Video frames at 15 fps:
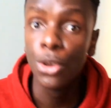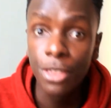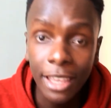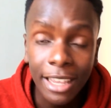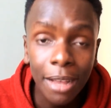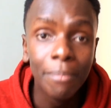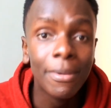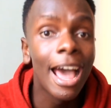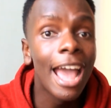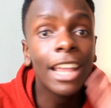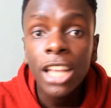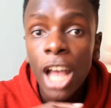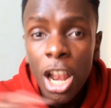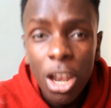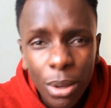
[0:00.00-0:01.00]
think I'm
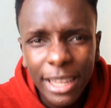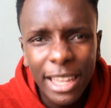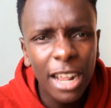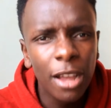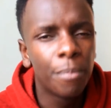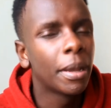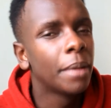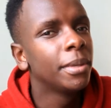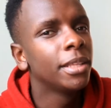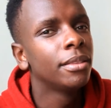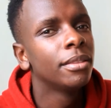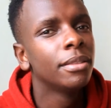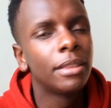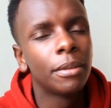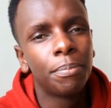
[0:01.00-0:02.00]
lying? Look it up. I mean,
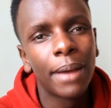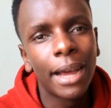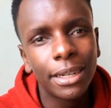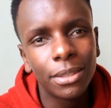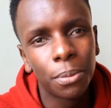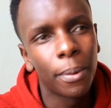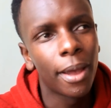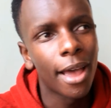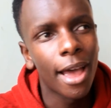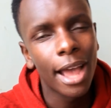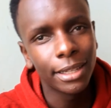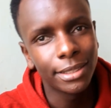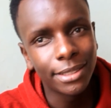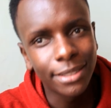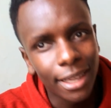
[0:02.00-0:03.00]
the part where
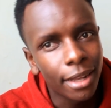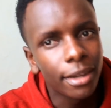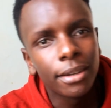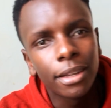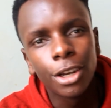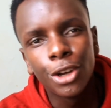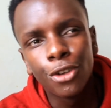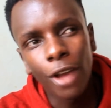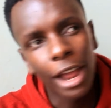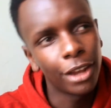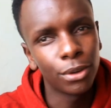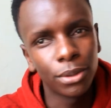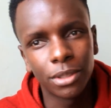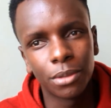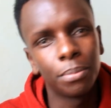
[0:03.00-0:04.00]
I said
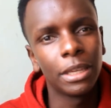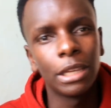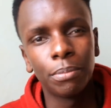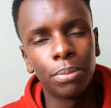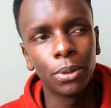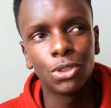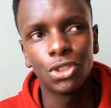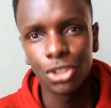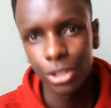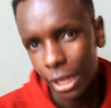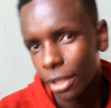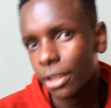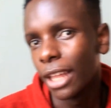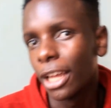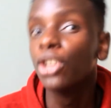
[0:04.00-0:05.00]
rhinos are being poached, that